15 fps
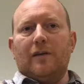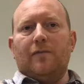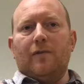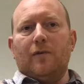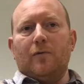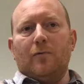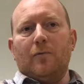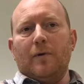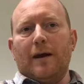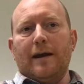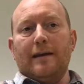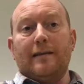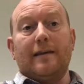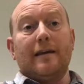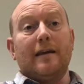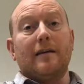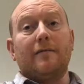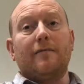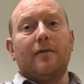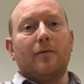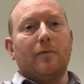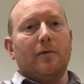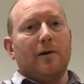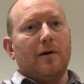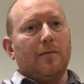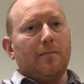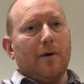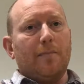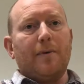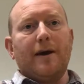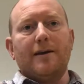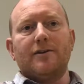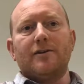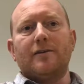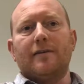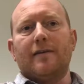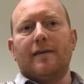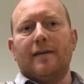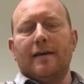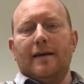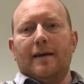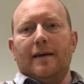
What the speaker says: give you AT if you were a patient,